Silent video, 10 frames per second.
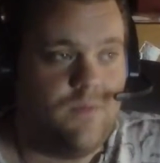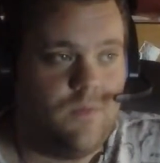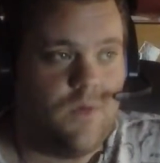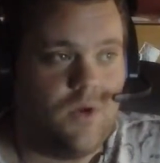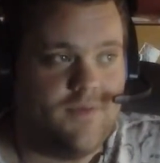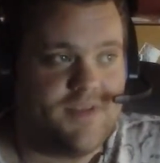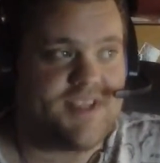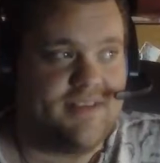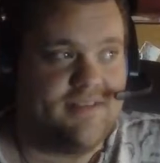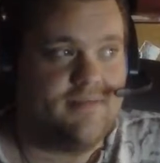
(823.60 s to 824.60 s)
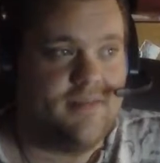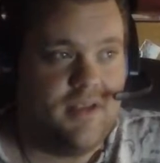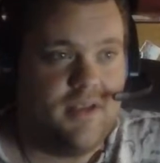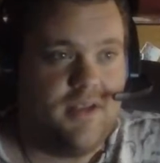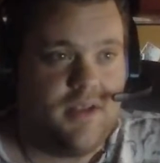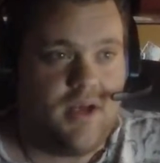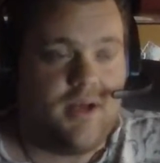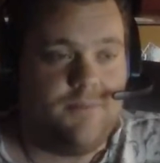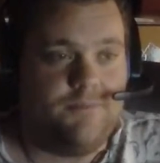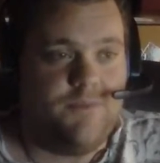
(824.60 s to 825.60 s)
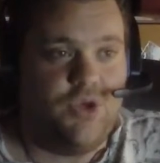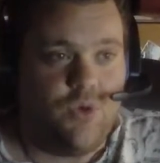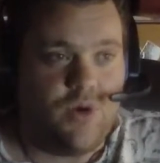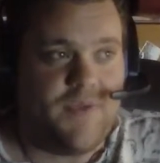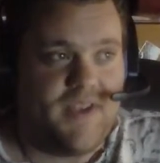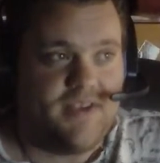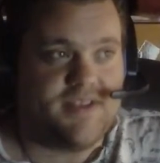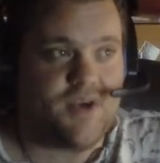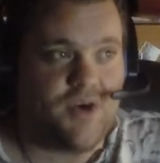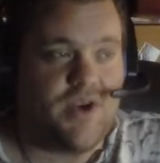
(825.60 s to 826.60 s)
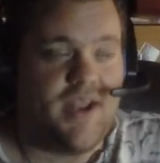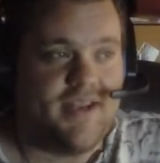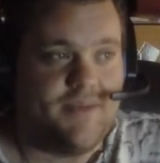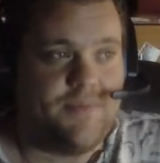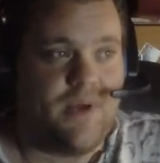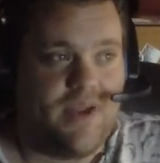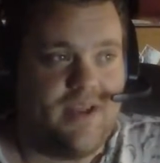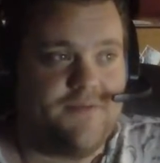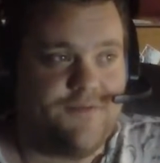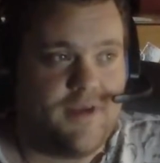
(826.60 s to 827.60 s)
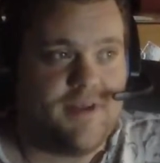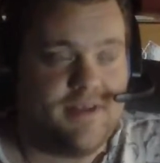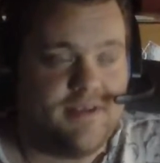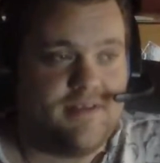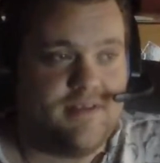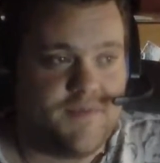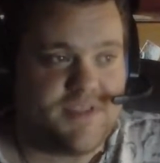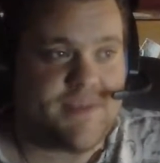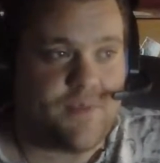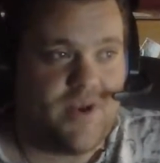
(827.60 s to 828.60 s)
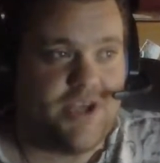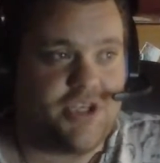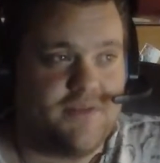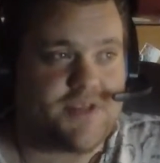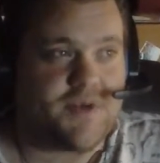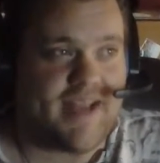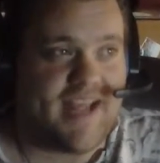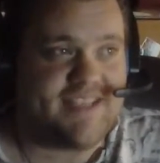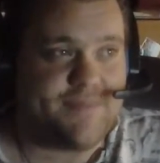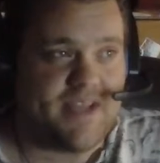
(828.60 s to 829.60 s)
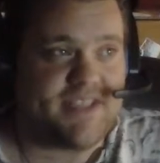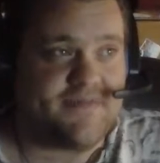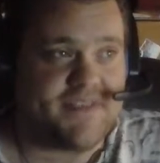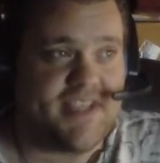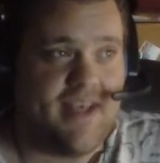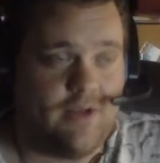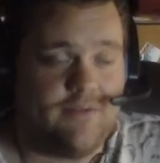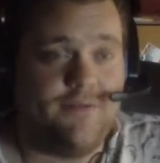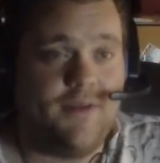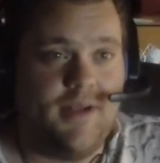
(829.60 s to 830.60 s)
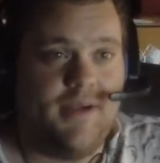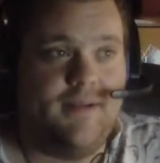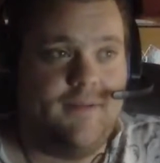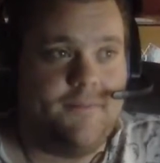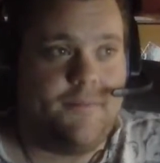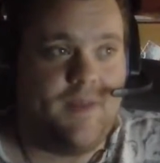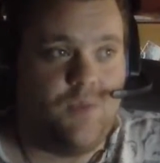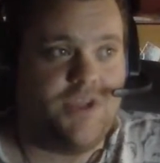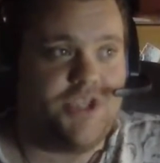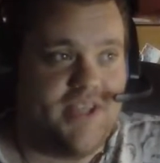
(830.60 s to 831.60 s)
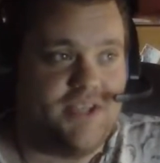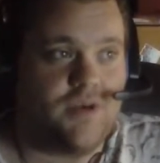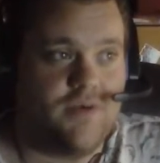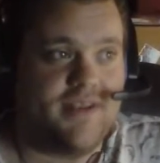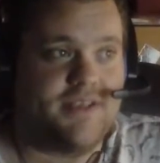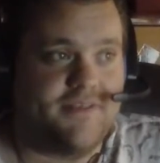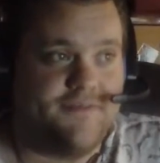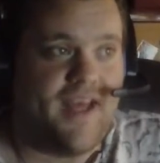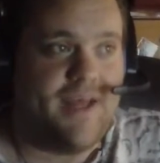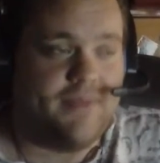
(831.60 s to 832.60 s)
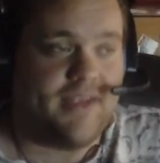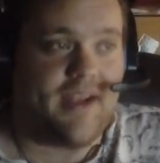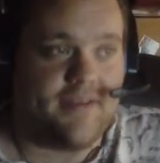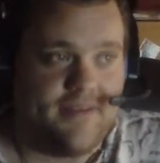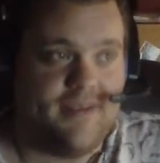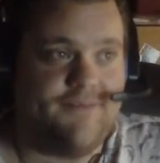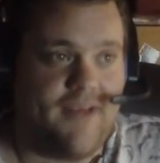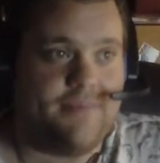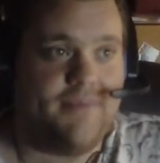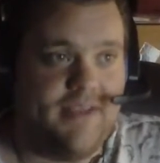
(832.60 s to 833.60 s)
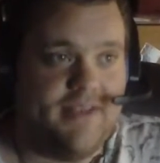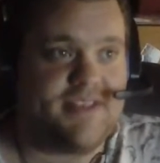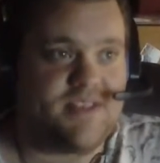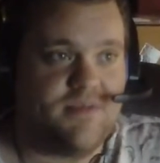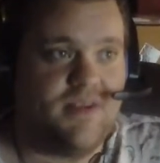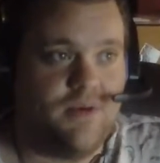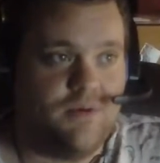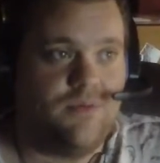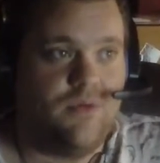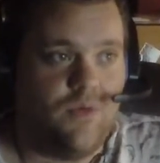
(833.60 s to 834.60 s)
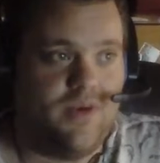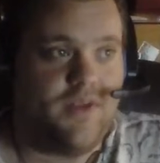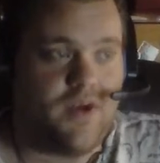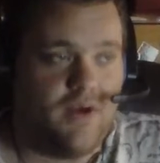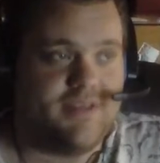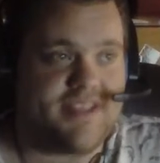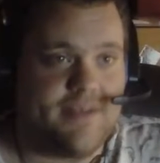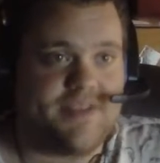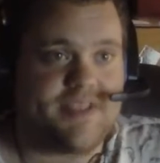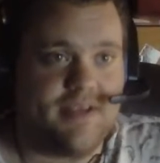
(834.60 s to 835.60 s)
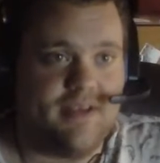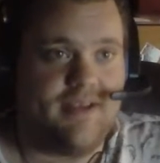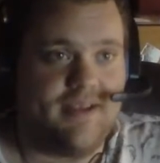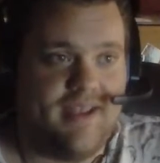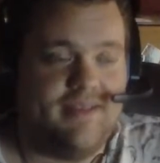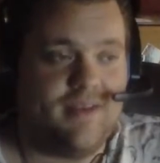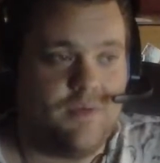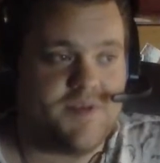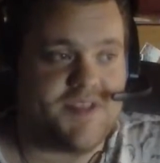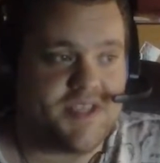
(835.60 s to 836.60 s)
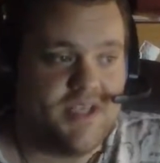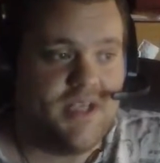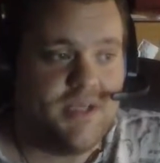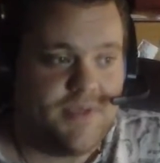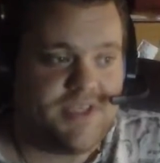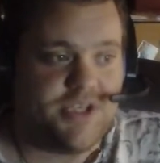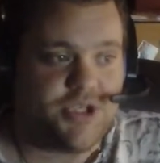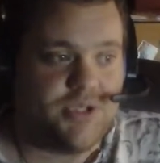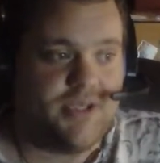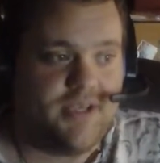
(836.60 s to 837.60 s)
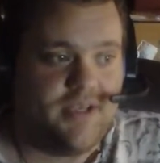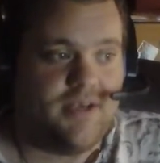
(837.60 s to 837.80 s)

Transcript: all of a sudden newer beings are created by way of the separation of certain aspects of self, in which then turned into family. I think family is one of the concepts again that was potentially